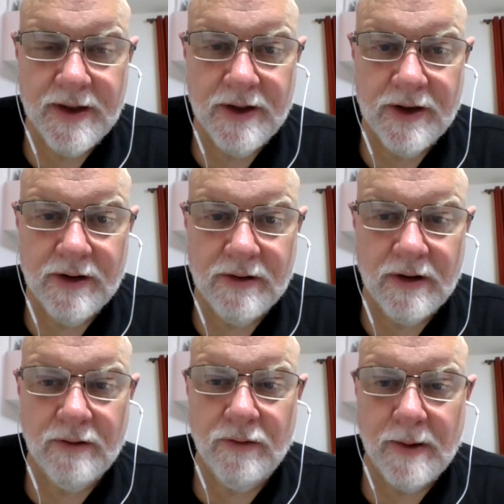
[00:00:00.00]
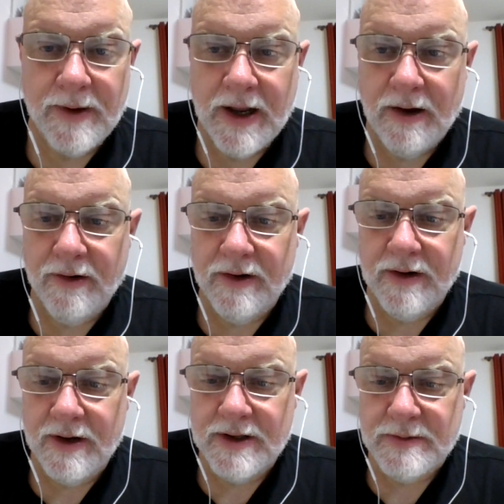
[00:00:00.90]
you know, Robert
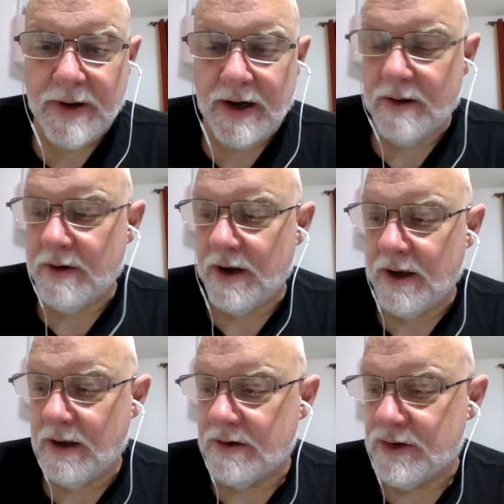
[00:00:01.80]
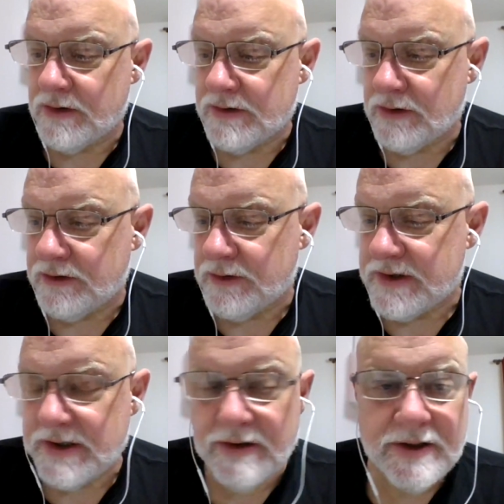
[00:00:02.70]
Howard inspired uh, sword and sorcery
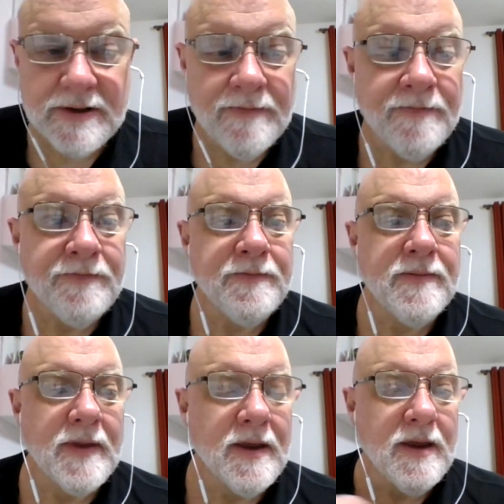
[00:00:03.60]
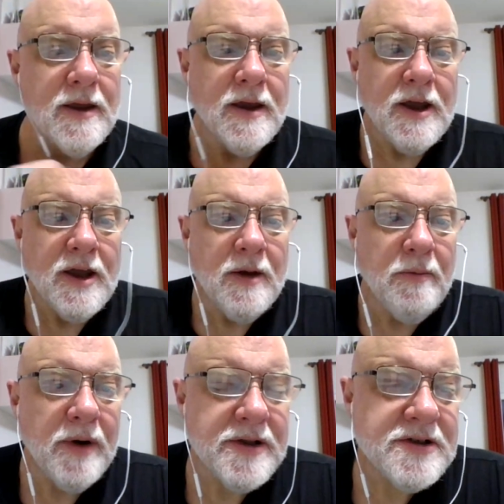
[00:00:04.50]
series
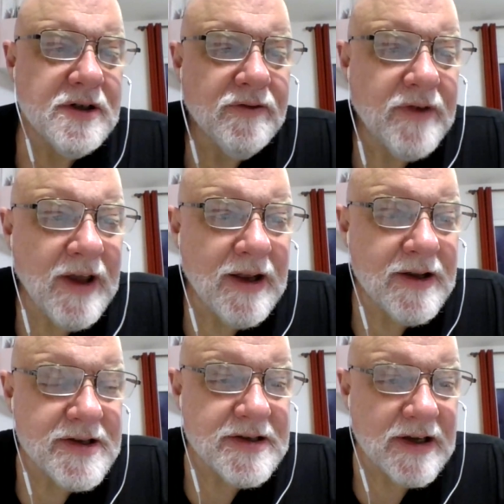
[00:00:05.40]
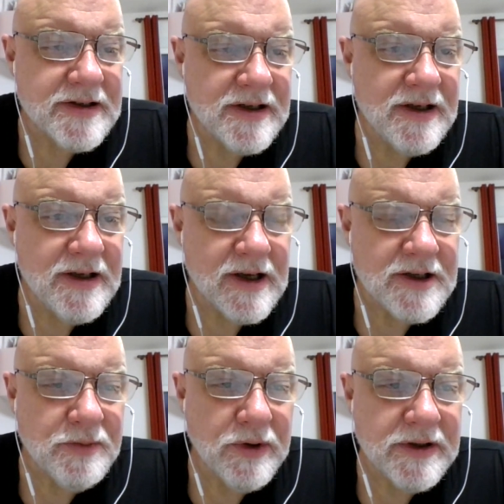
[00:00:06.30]
bunch of kind of sexy
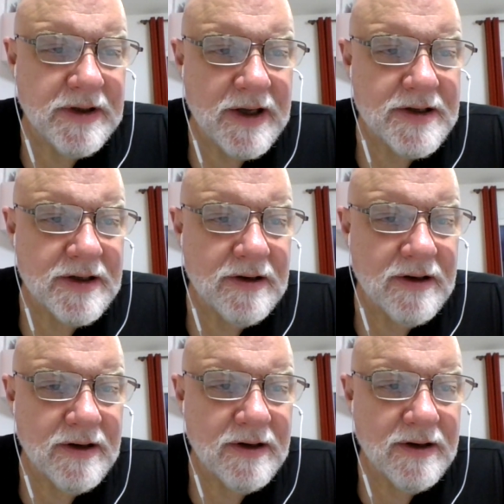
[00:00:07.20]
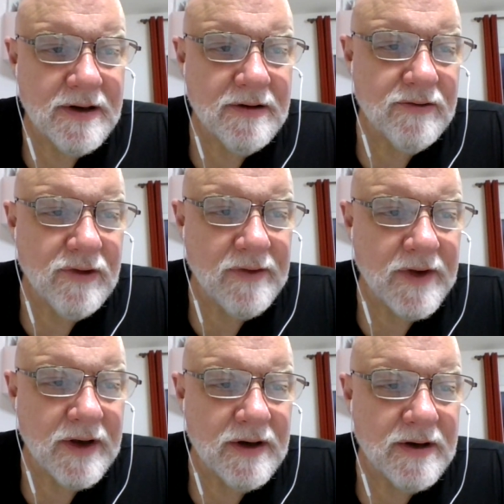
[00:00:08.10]
exploitation
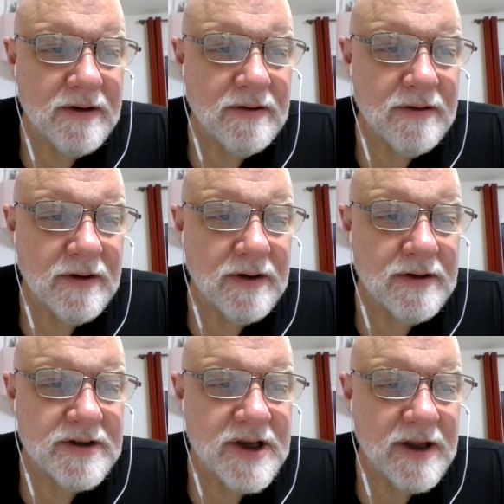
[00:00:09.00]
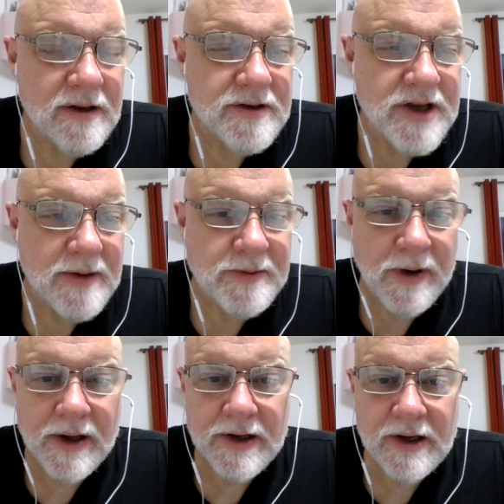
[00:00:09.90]
driven J- James
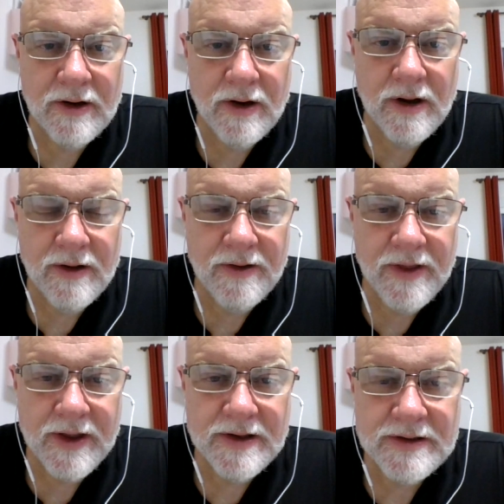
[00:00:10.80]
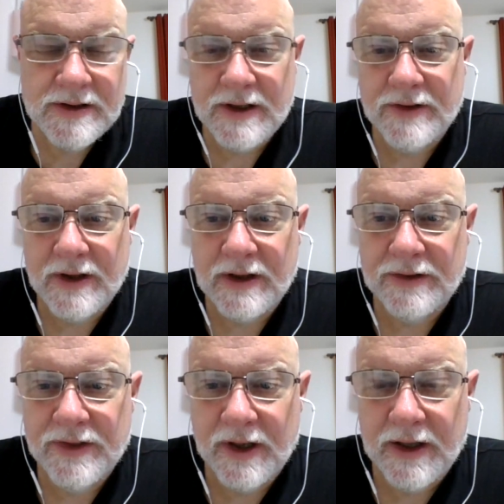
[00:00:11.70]
Bond era things like the
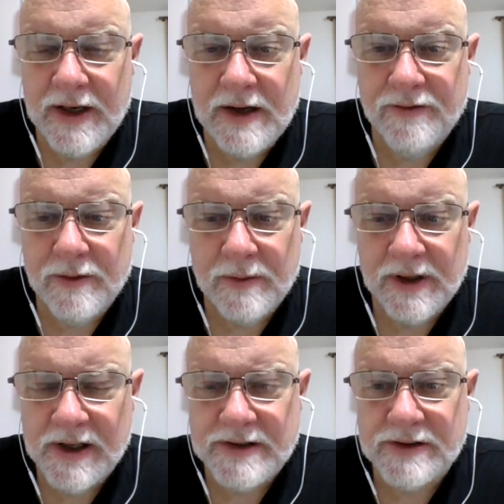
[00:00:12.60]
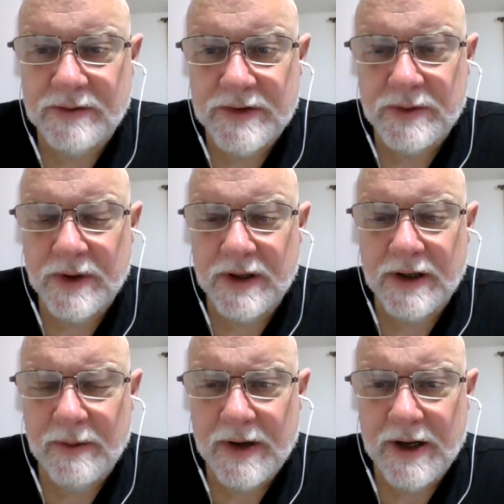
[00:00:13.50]
the lady from Lust was one
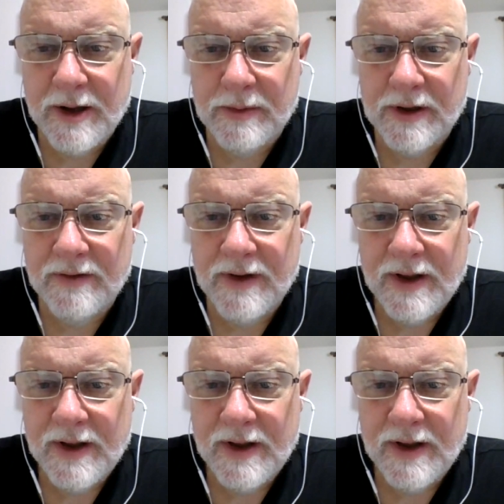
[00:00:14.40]
I read a couple of